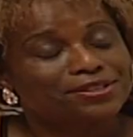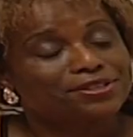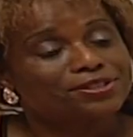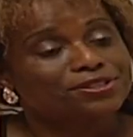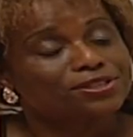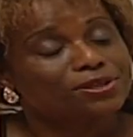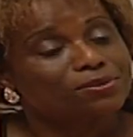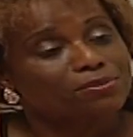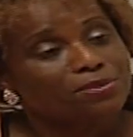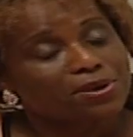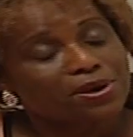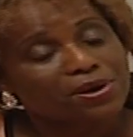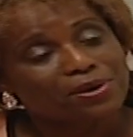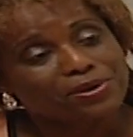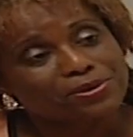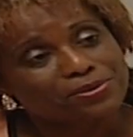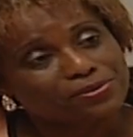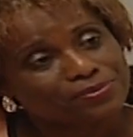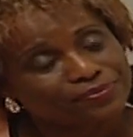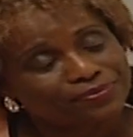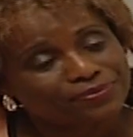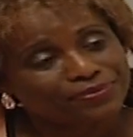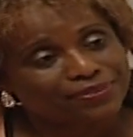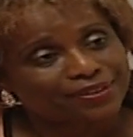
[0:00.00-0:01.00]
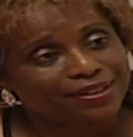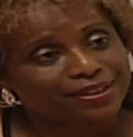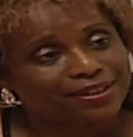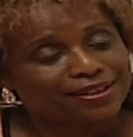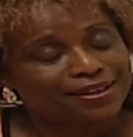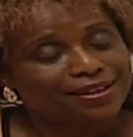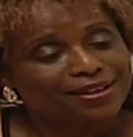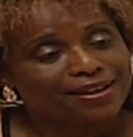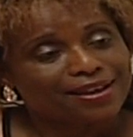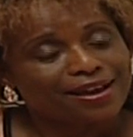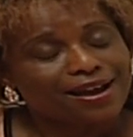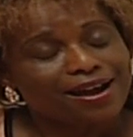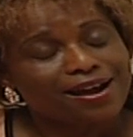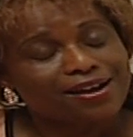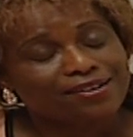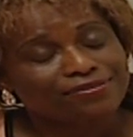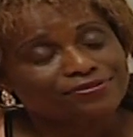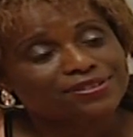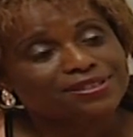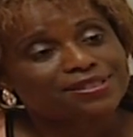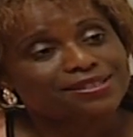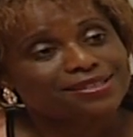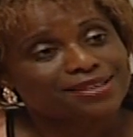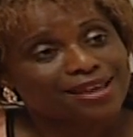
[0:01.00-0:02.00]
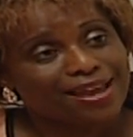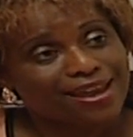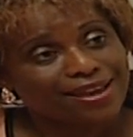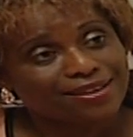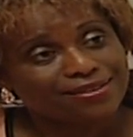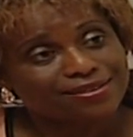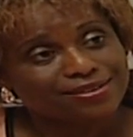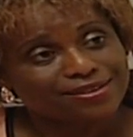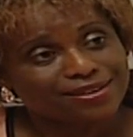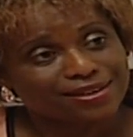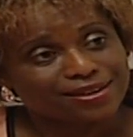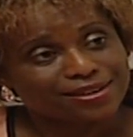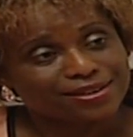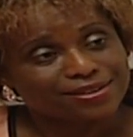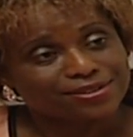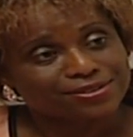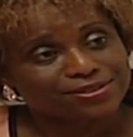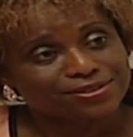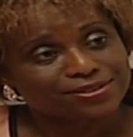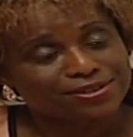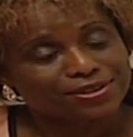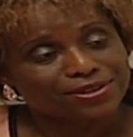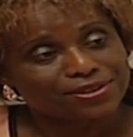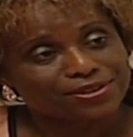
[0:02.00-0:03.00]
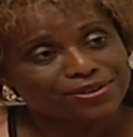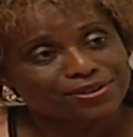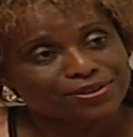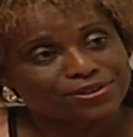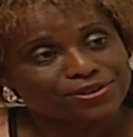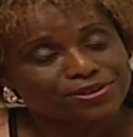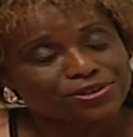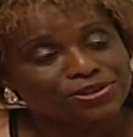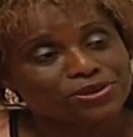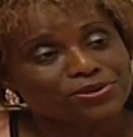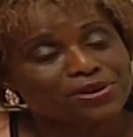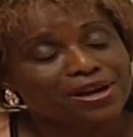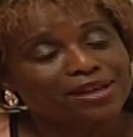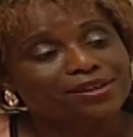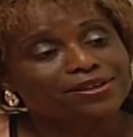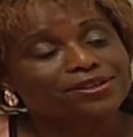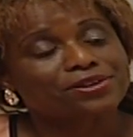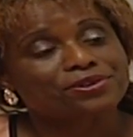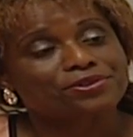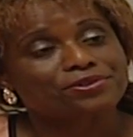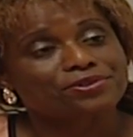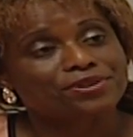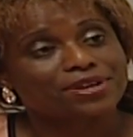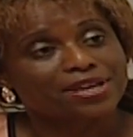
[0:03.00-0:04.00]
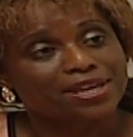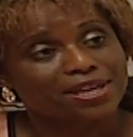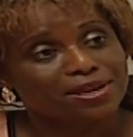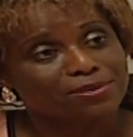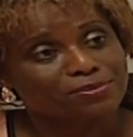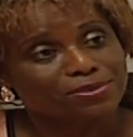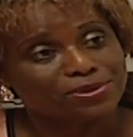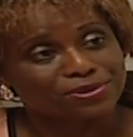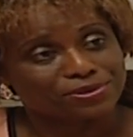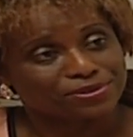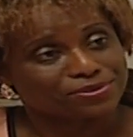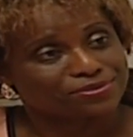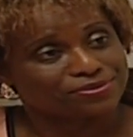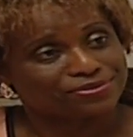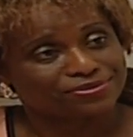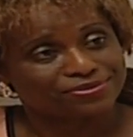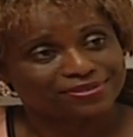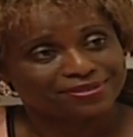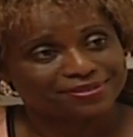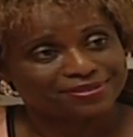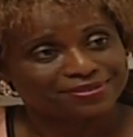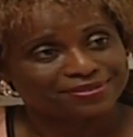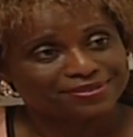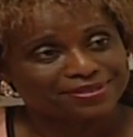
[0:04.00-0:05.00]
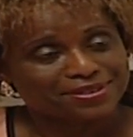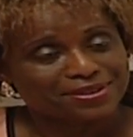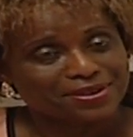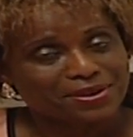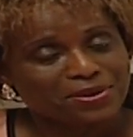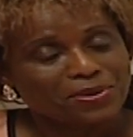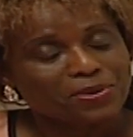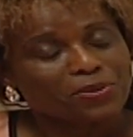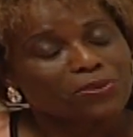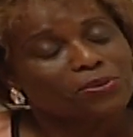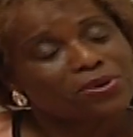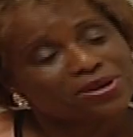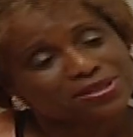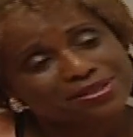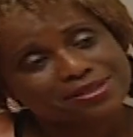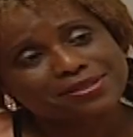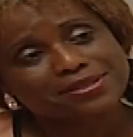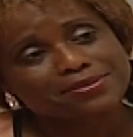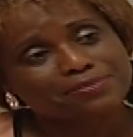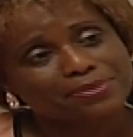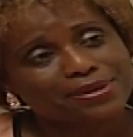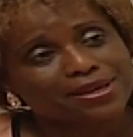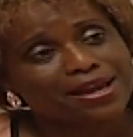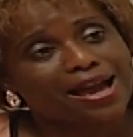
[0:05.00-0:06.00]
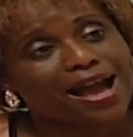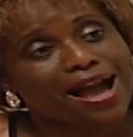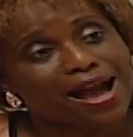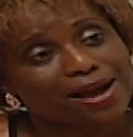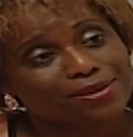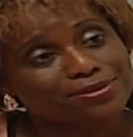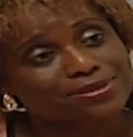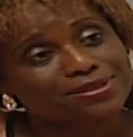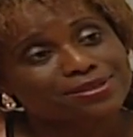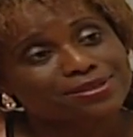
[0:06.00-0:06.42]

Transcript: So Mo, after 10 years, you had a career move. Was it to be a house